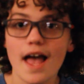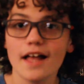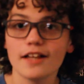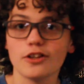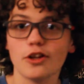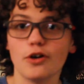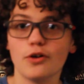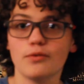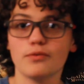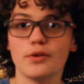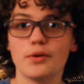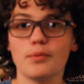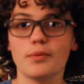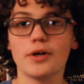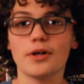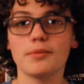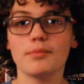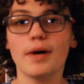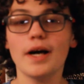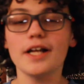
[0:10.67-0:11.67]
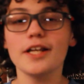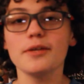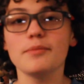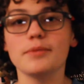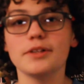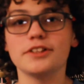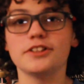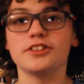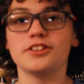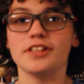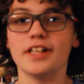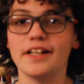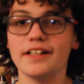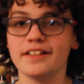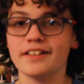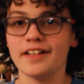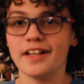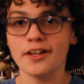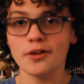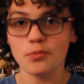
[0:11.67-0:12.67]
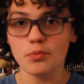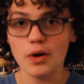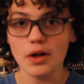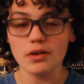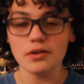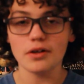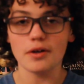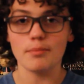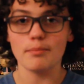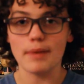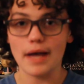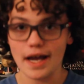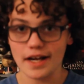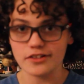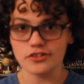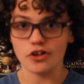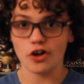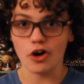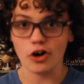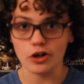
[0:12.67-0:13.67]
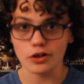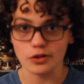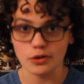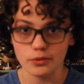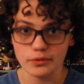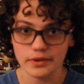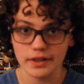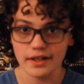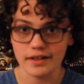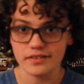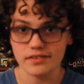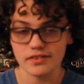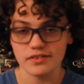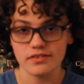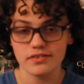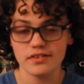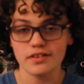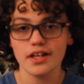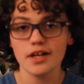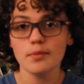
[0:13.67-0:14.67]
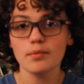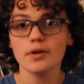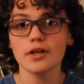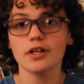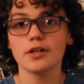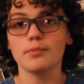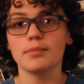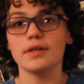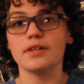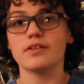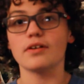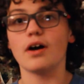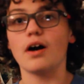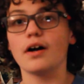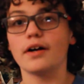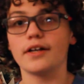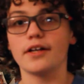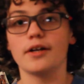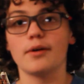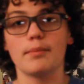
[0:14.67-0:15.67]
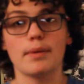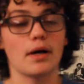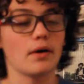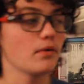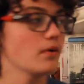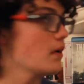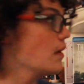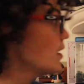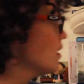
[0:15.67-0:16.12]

Hello everyone, my name is Jaden, and welcome back to Harlow, Texas. Today we're going to be talking about